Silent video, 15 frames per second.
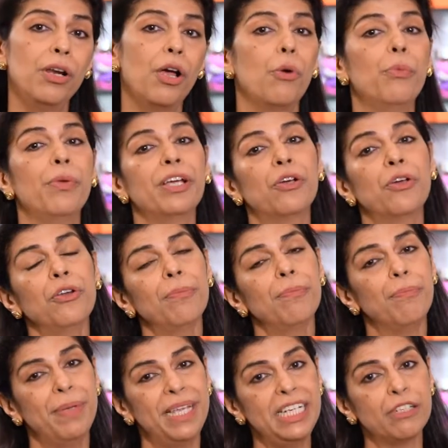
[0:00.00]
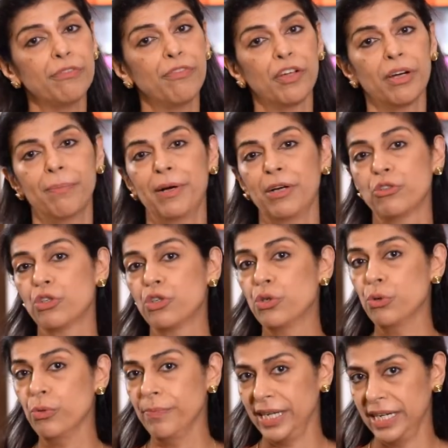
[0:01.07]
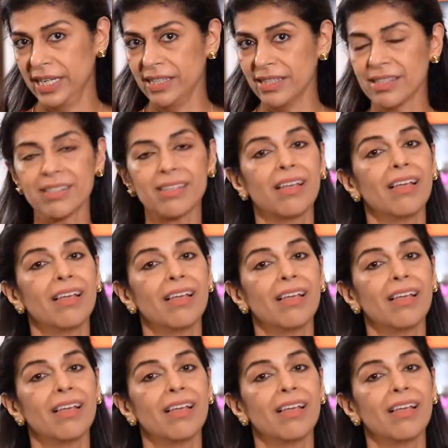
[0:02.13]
we're going to beat for about 2 minutes